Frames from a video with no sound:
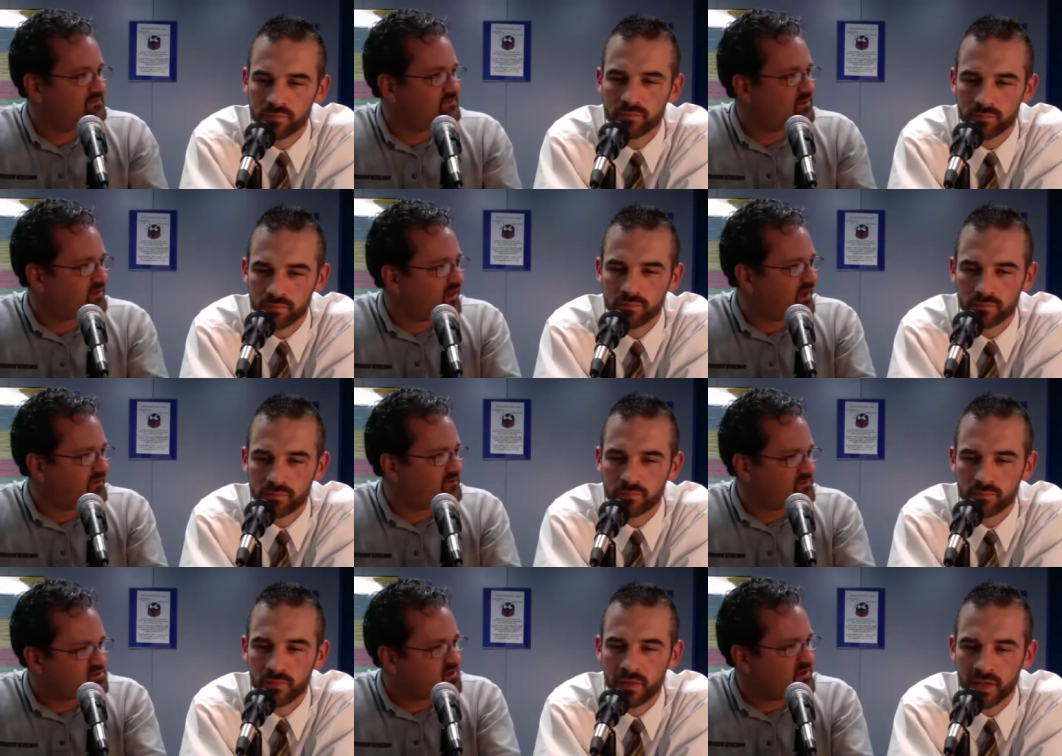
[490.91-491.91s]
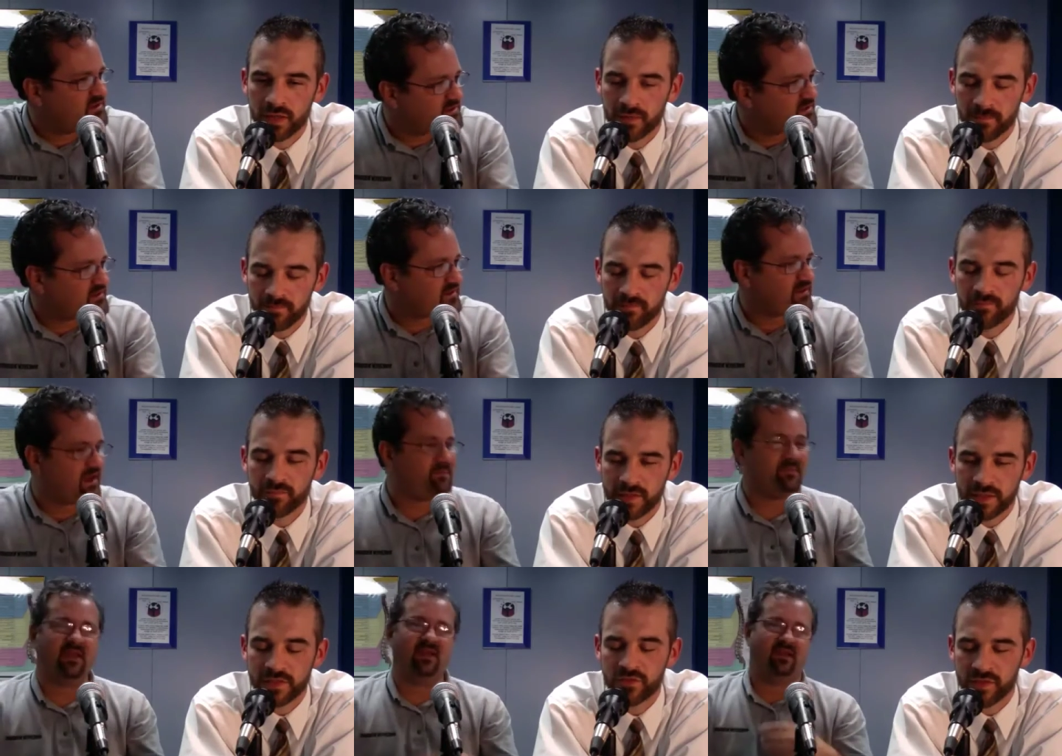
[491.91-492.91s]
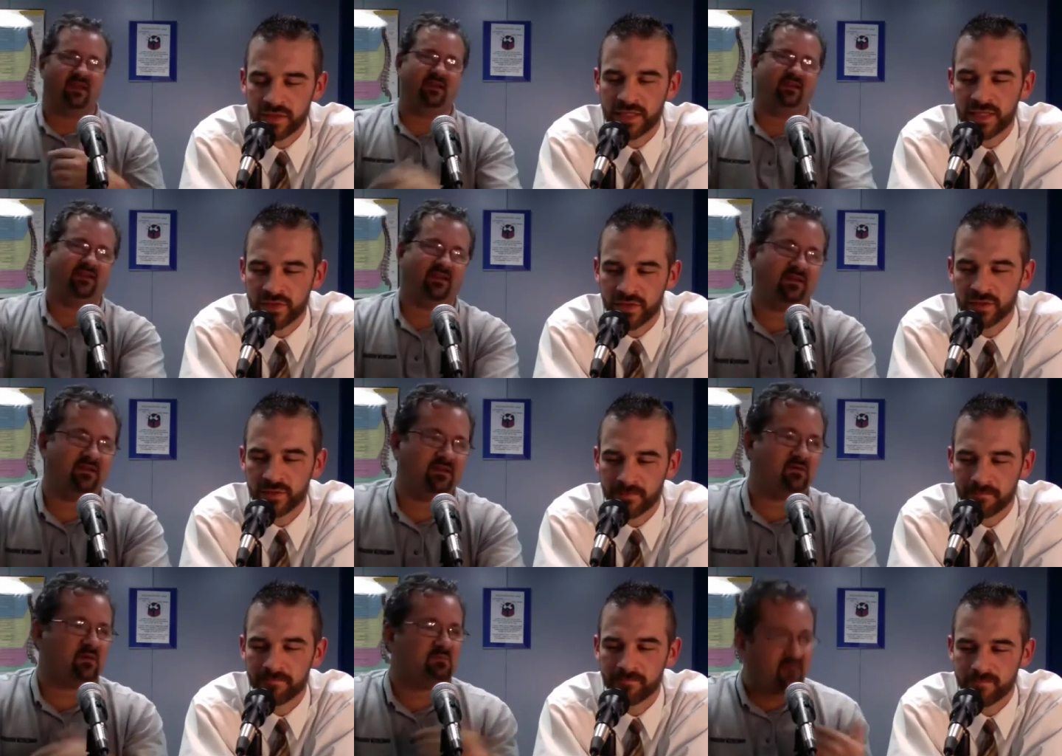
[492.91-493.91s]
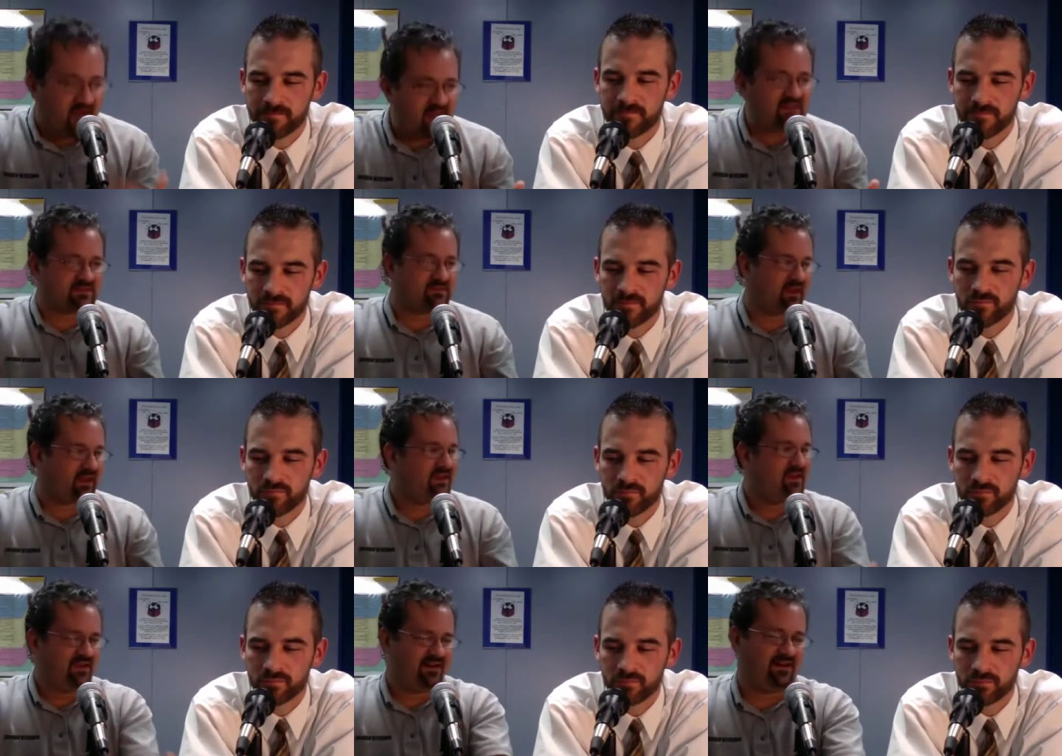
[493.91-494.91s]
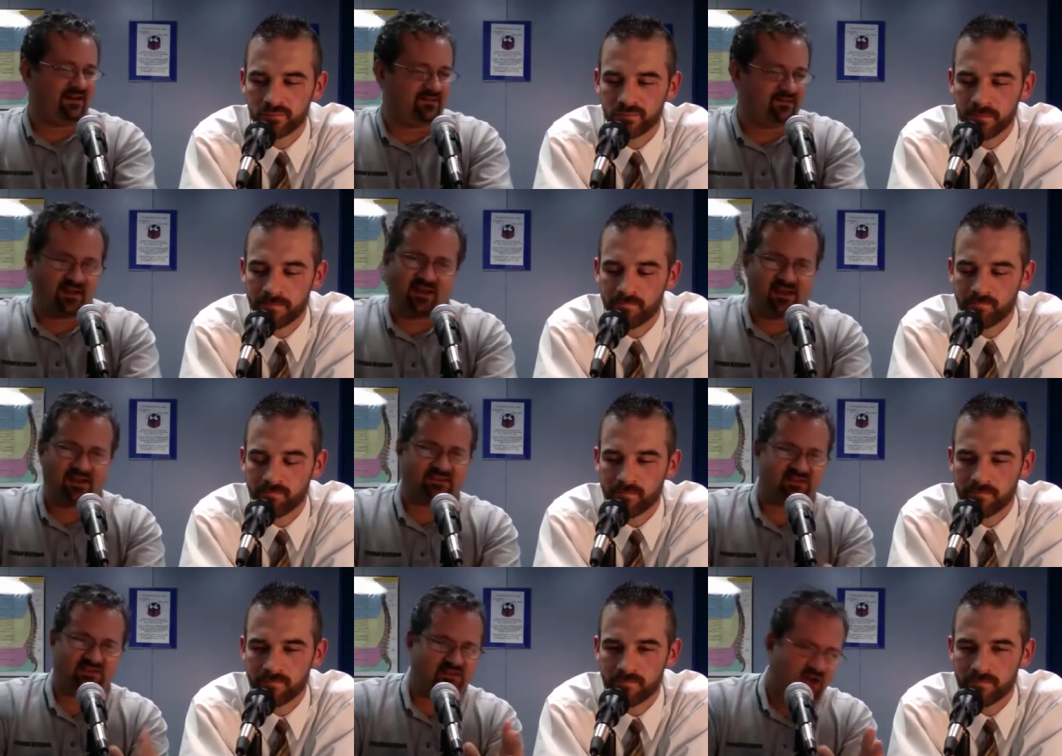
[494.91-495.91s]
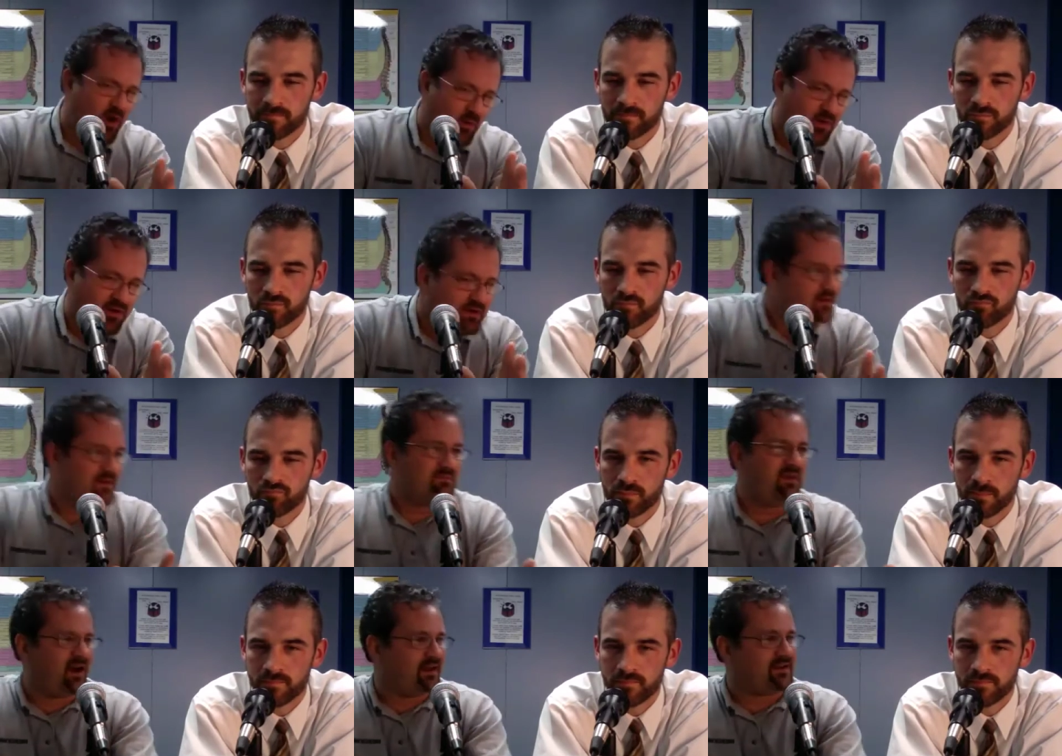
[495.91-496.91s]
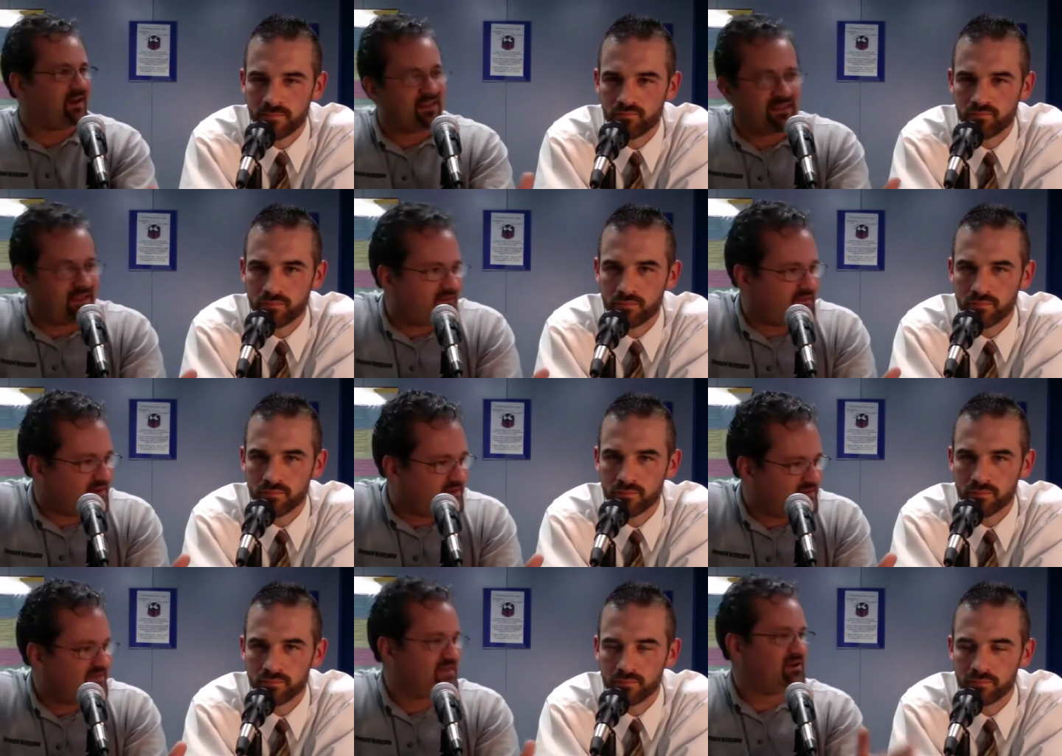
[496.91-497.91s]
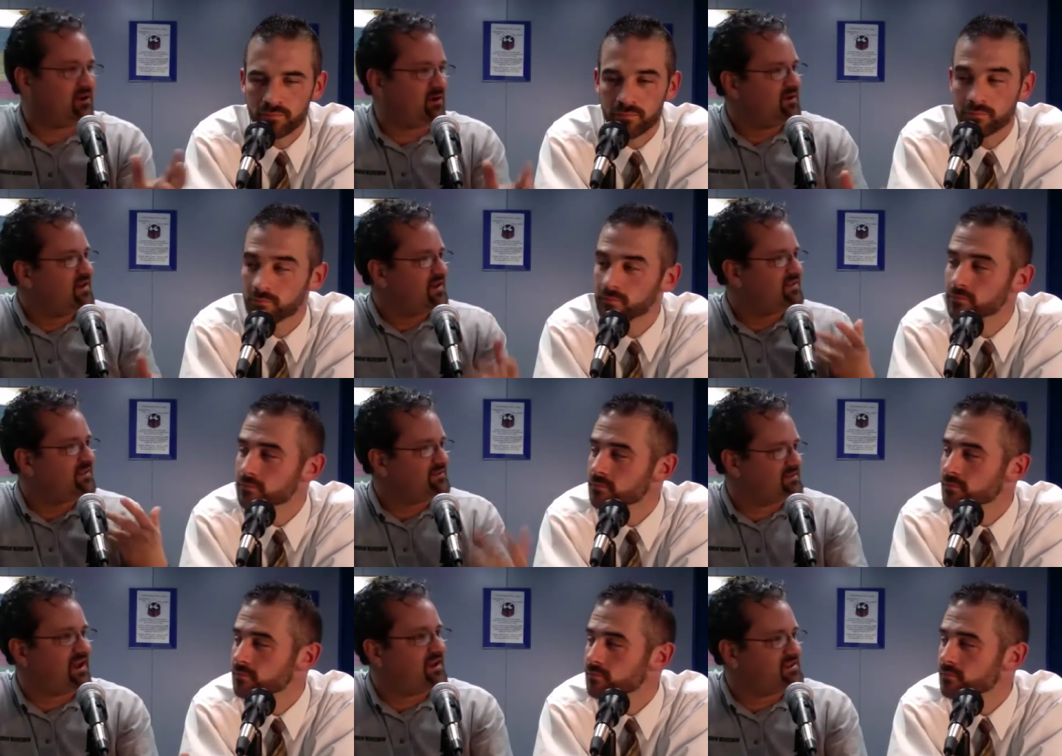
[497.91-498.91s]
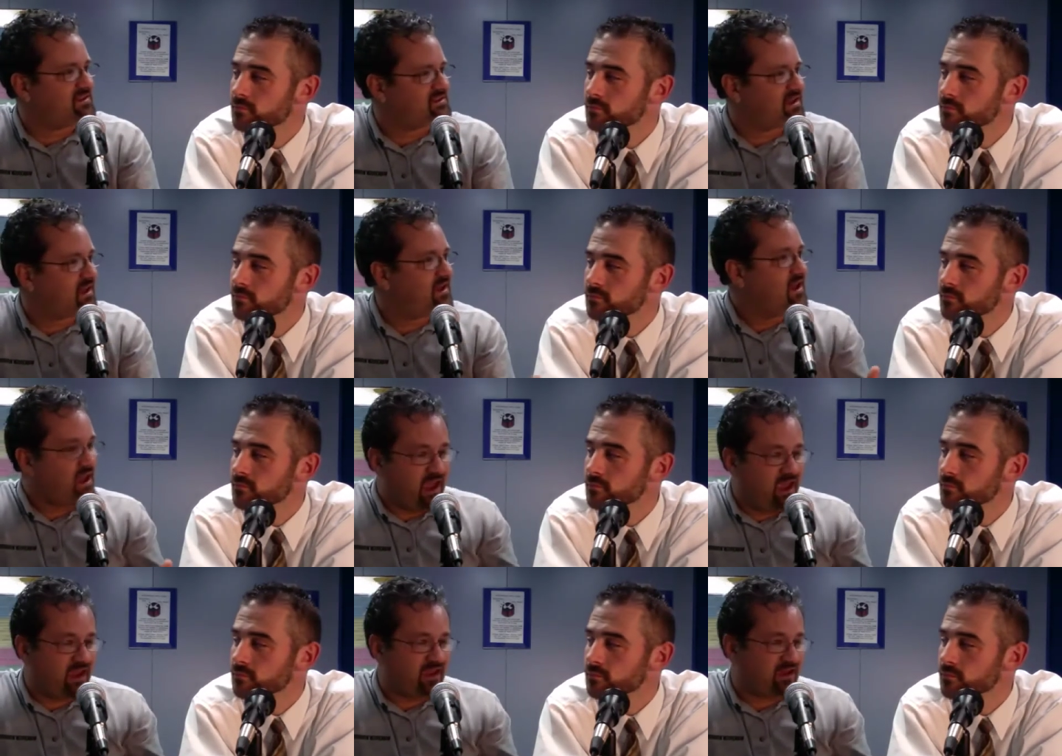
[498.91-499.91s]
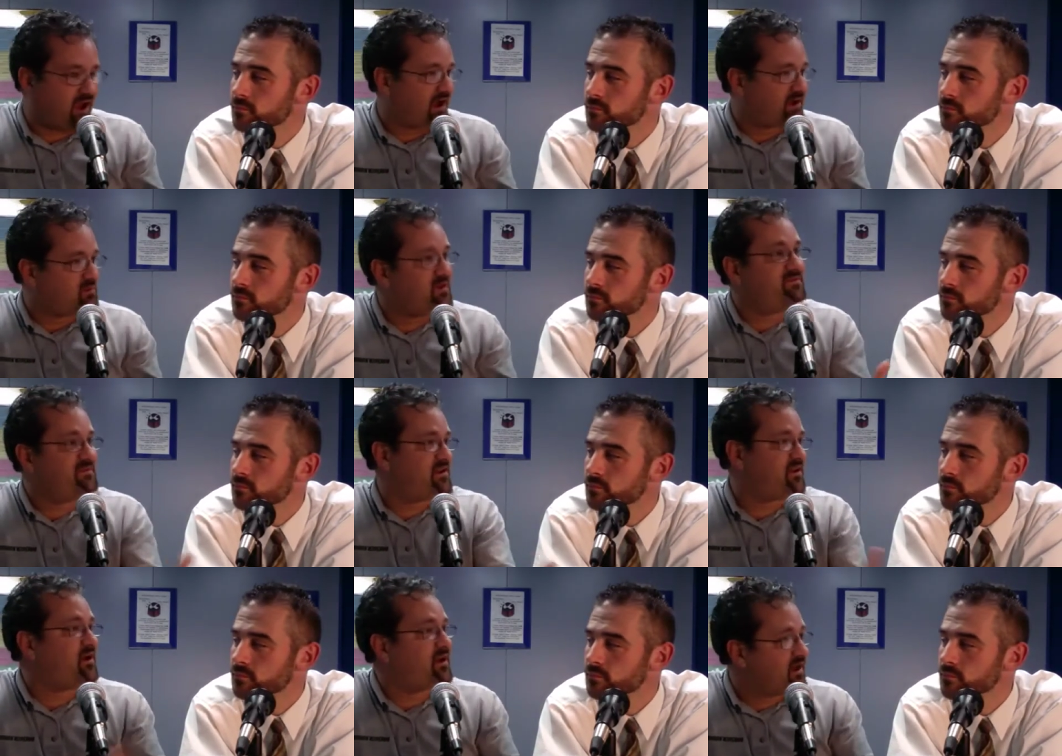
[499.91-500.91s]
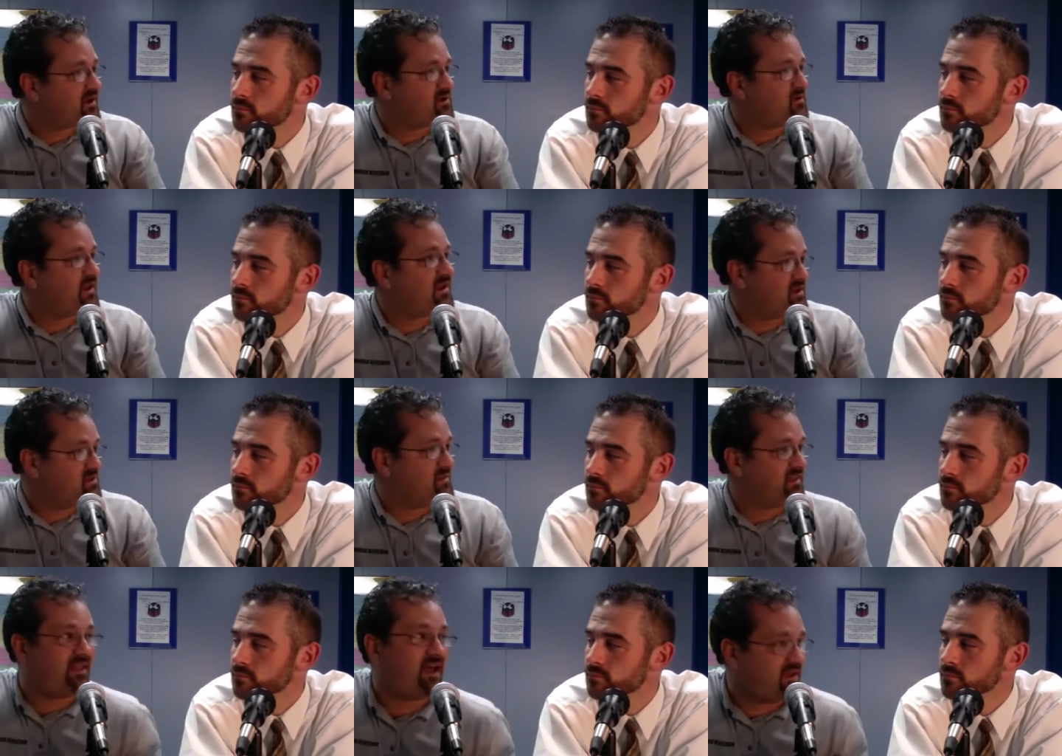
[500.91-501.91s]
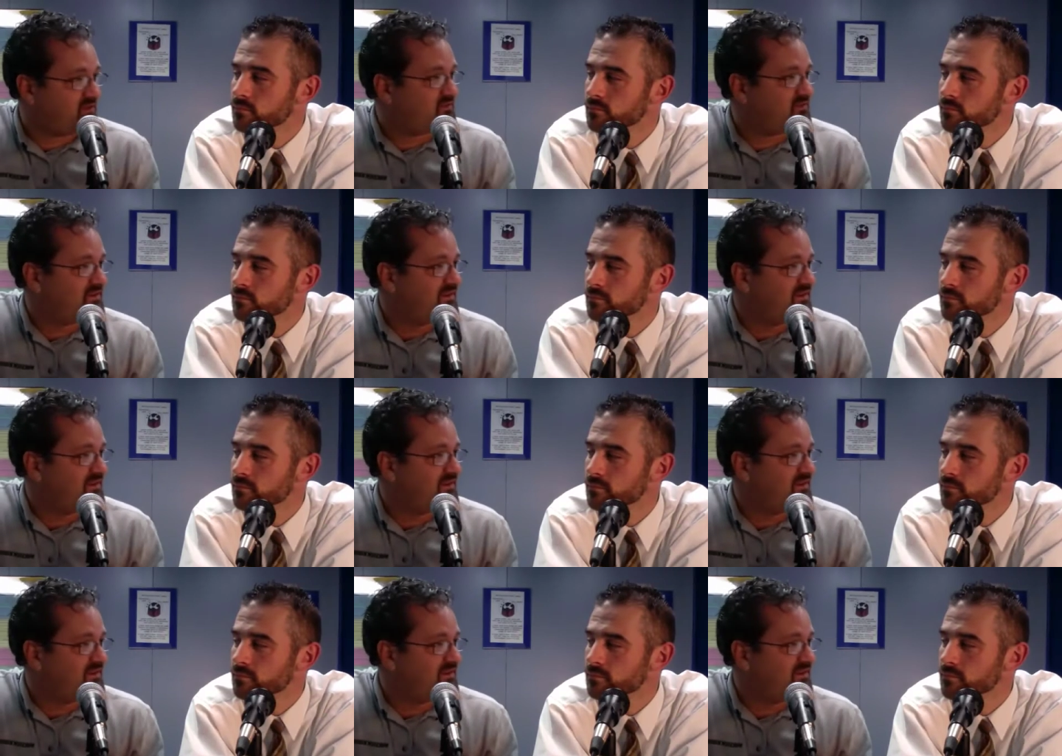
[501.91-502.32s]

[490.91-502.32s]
Speaker 1: with life, trees, yeah. things like that. That's fantastic. It, it, it, reminds me of, and it is a joke, but I love it. You know, the scientists say, hey, God, we figured out how to create human life.